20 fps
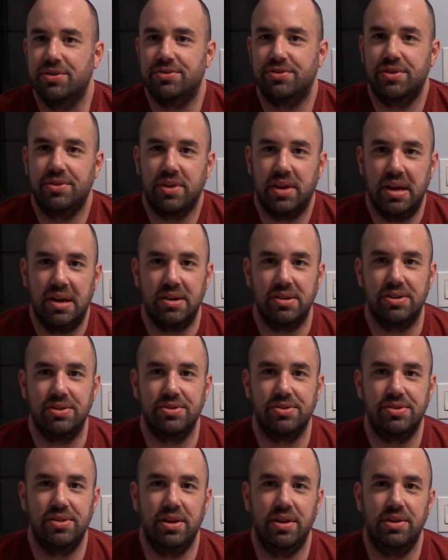They're the
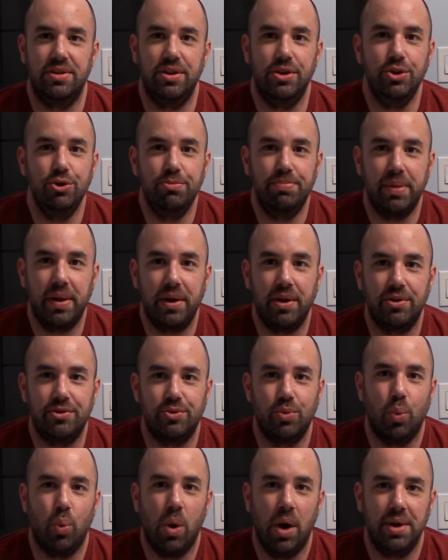characters that new players
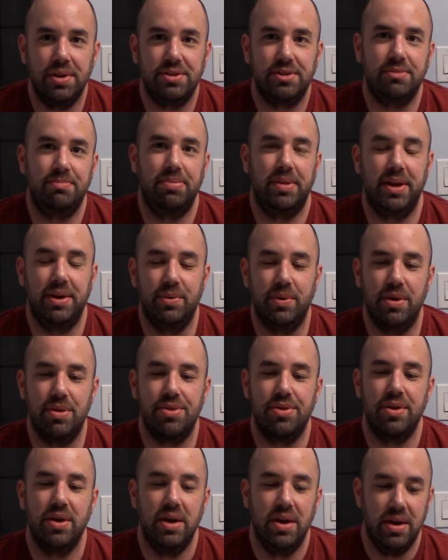want to play with.